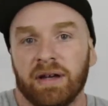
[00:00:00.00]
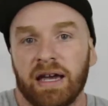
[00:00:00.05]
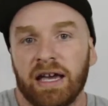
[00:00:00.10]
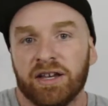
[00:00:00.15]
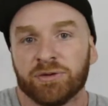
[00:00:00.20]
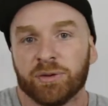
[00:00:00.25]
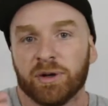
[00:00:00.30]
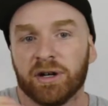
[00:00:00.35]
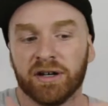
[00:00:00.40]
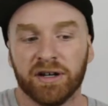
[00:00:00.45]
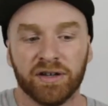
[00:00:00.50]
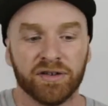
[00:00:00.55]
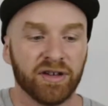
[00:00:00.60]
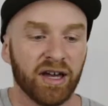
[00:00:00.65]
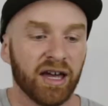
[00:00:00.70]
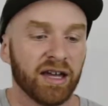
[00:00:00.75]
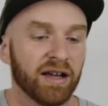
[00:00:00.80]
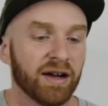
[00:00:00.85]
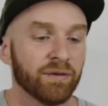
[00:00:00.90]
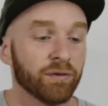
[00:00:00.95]
Is what it is,
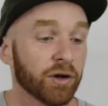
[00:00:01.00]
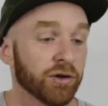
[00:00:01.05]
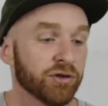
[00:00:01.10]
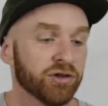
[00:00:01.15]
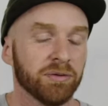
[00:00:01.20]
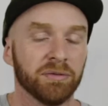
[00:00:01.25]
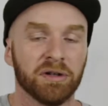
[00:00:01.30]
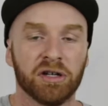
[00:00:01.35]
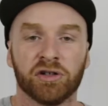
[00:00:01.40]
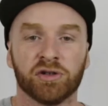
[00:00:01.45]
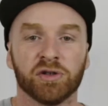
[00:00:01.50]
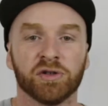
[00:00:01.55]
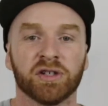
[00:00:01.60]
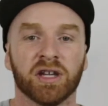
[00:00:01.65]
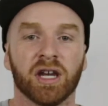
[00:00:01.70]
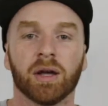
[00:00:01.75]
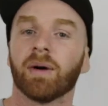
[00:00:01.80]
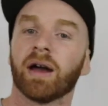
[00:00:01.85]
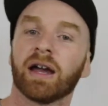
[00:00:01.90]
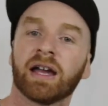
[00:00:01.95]
eh? I've got so many shoes
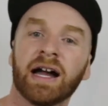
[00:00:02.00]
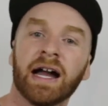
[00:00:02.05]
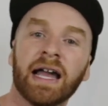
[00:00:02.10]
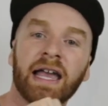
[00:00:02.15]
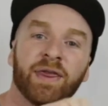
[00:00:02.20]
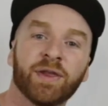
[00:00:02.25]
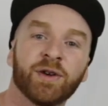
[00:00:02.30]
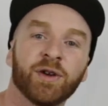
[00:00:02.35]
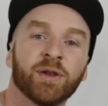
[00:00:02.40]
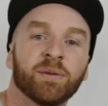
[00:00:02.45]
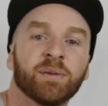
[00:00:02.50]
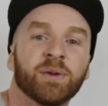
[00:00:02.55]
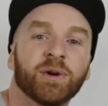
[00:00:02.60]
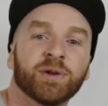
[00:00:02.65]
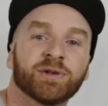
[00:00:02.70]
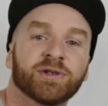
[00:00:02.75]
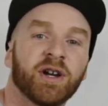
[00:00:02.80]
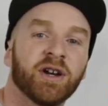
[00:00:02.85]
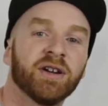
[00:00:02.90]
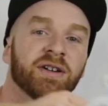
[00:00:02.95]
anyway, I can't get through them
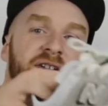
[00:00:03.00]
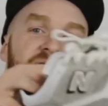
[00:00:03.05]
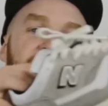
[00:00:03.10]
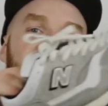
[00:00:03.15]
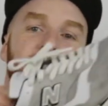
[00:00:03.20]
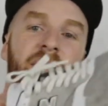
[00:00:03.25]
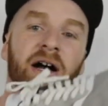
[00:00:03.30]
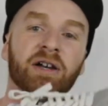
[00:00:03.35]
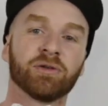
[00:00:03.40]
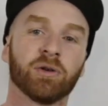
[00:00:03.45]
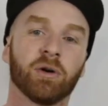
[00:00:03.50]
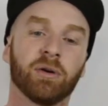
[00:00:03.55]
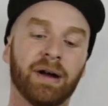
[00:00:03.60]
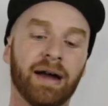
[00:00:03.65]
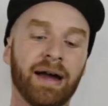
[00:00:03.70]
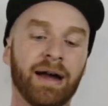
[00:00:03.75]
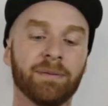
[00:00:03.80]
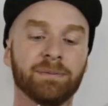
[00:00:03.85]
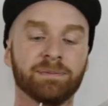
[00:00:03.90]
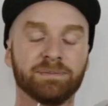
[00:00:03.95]
all, so might as
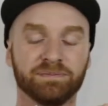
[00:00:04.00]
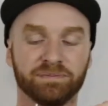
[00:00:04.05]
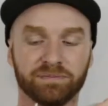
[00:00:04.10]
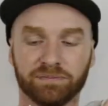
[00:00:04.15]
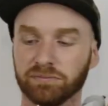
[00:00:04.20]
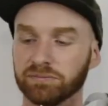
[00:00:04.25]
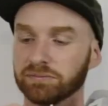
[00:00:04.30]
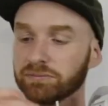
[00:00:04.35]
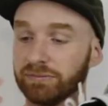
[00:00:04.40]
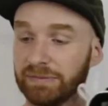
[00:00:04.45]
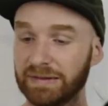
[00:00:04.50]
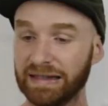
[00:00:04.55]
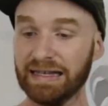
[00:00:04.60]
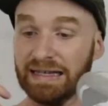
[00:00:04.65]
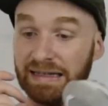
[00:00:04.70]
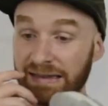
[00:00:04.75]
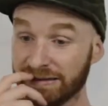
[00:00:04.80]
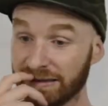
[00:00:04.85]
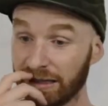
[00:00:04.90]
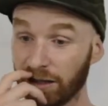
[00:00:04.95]
well
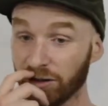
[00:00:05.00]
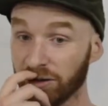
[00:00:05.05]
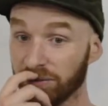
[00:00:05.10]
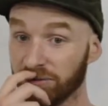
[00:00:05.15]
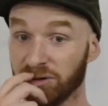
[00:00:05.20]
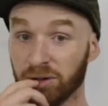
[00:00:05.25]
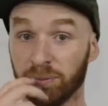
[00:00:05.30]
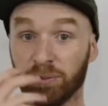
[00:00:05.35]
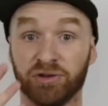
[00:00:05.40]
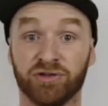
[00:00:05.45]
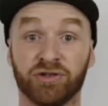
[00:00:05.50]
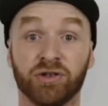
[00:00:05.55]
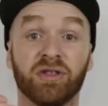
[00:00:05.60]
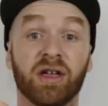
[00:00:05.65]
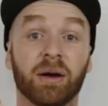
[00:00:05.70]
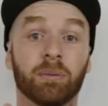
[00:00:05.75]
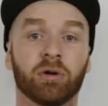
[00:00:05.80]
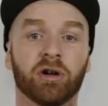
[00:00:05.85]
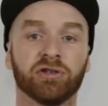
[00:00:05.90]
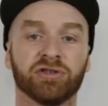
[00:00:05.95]
sell them to pursue
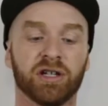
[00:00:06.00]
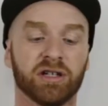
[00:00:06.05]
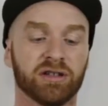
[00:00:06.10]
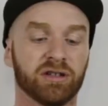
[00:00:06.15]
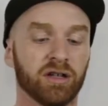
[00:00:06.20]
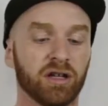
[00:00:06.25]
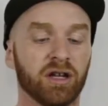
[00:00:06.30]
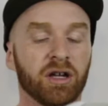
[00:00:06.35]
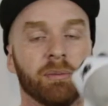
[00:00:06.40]
that project.